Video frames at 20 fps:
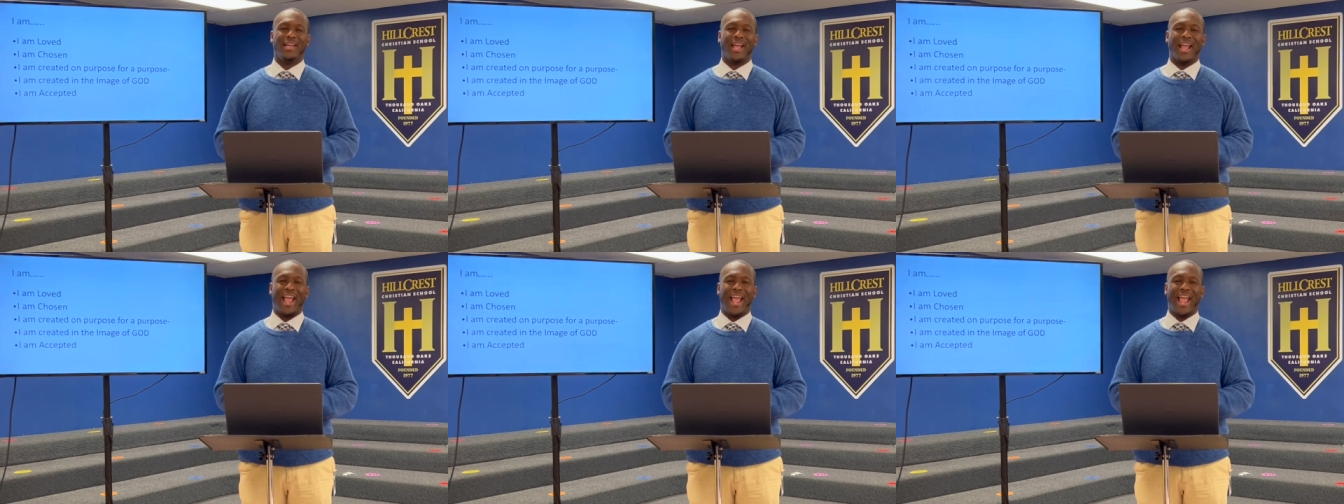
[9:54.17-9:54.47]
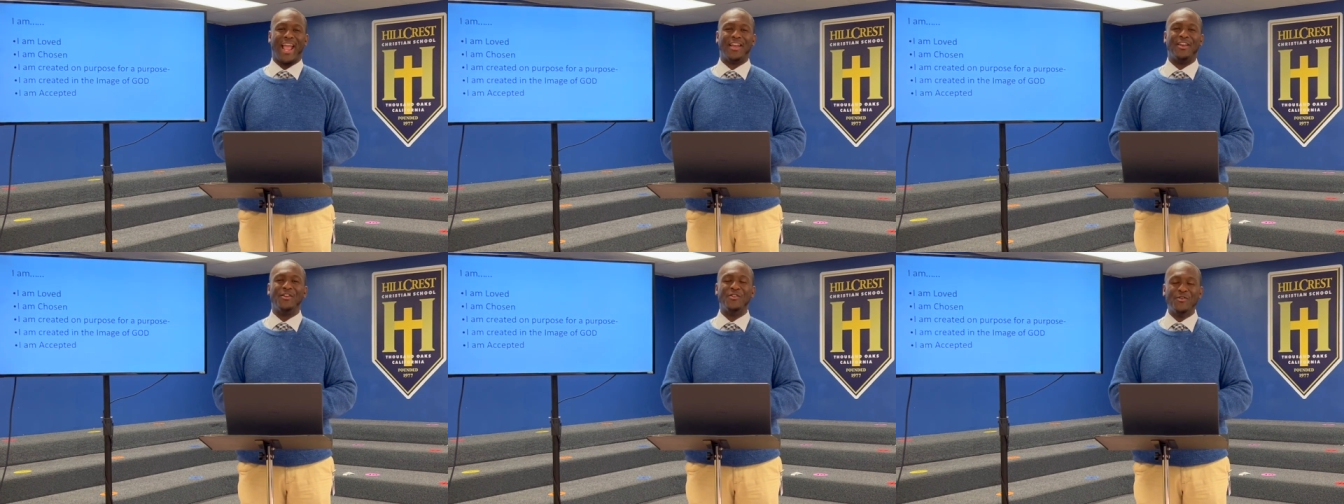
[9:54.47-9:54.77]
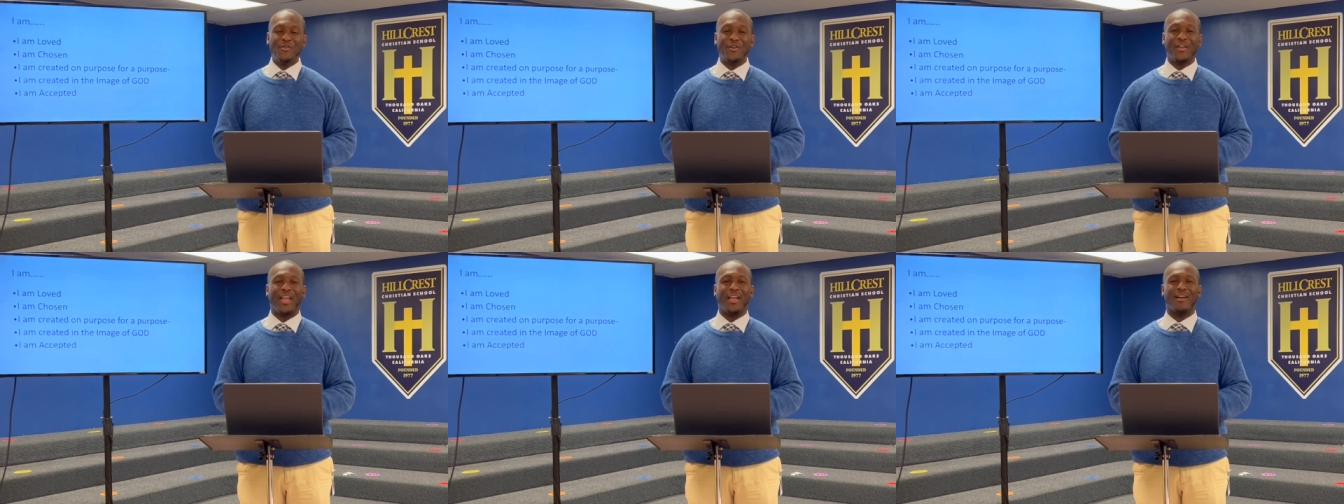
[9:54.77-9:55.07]
And new
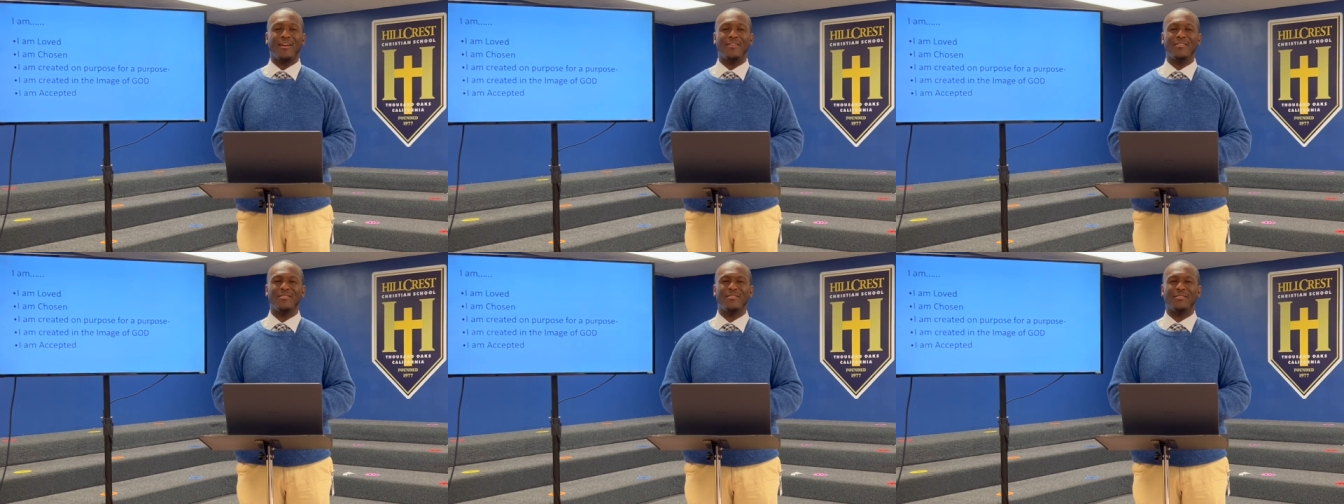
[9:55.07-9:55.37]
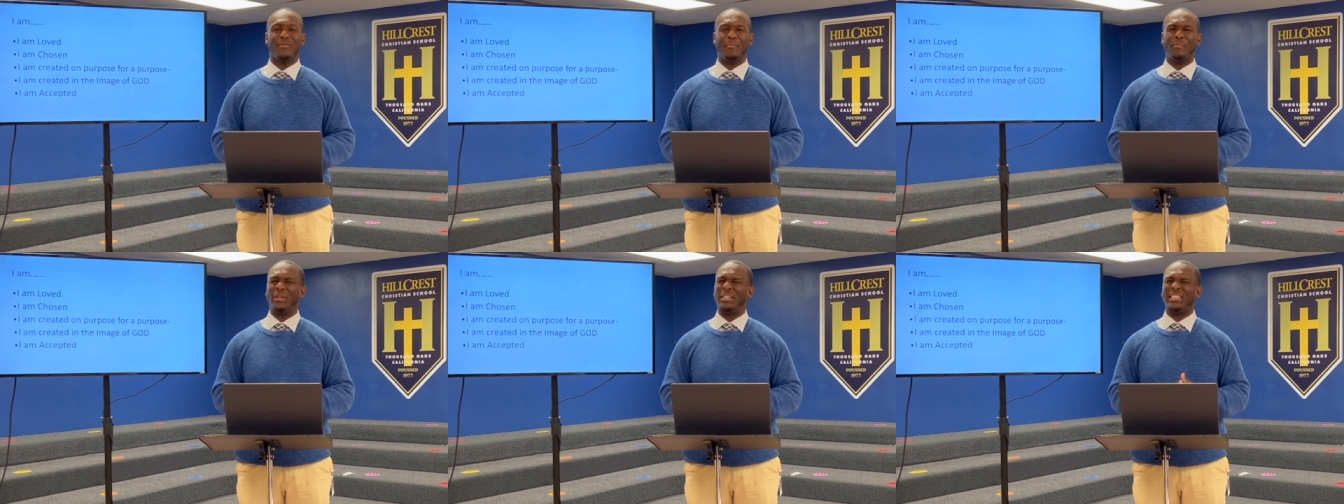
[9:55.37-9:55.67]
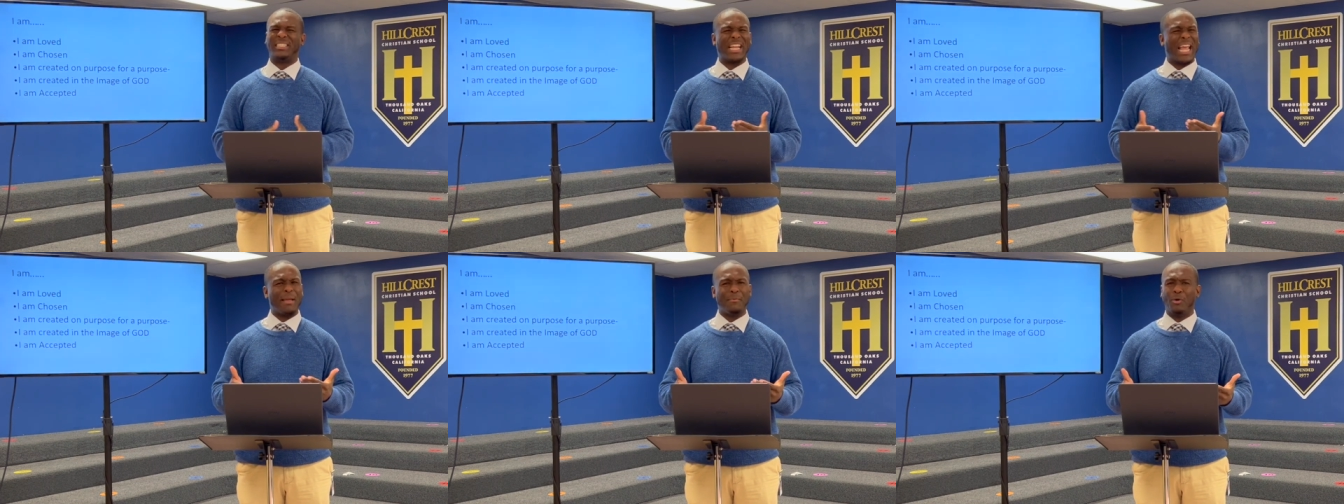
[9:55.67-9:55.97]
year, but
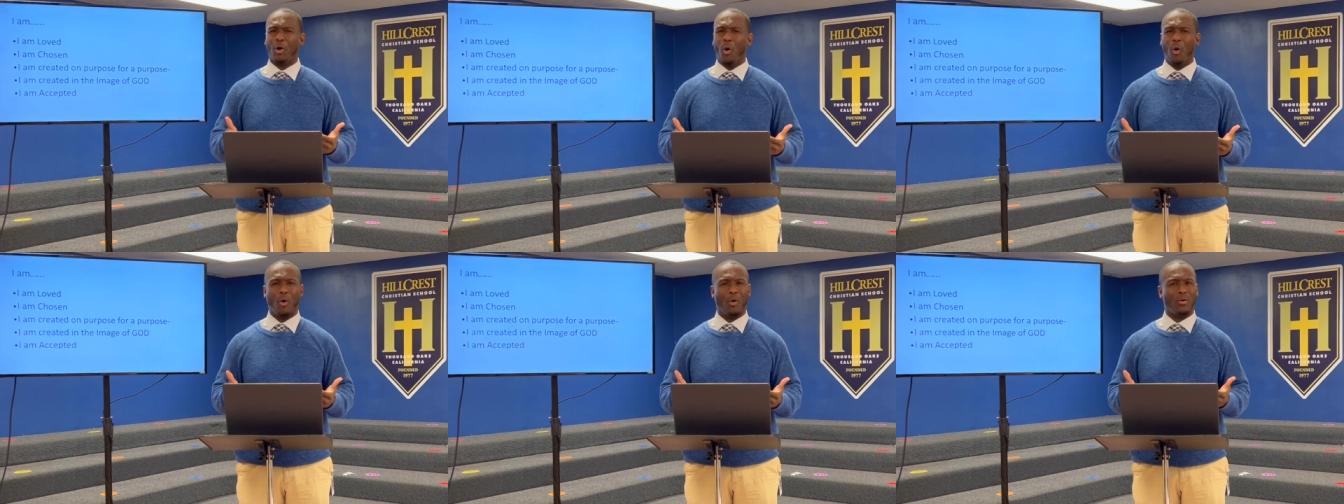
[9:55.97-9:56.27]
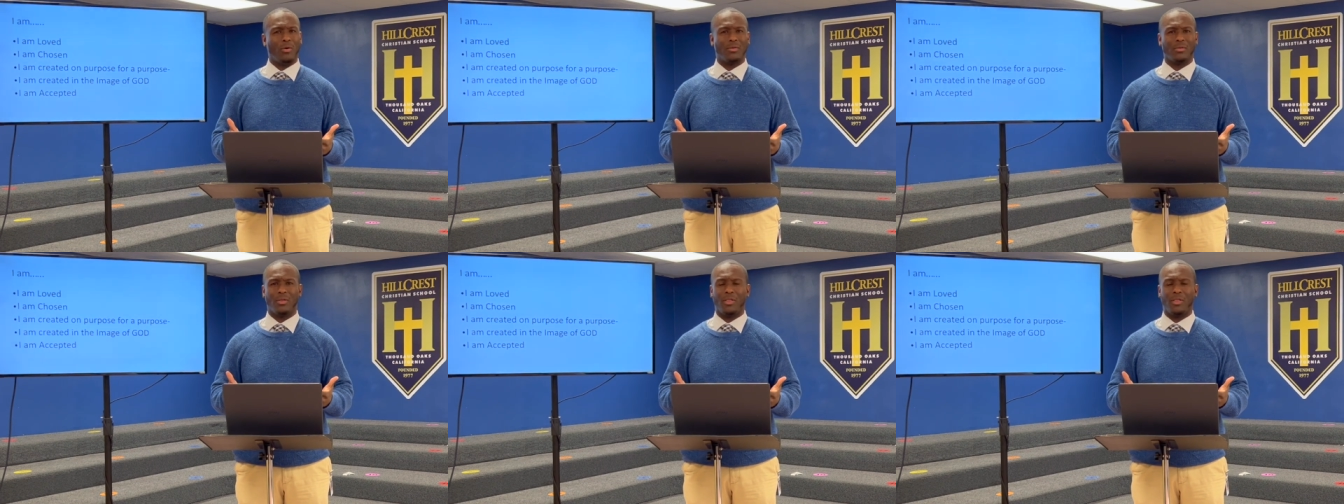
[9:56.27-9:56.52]
same goal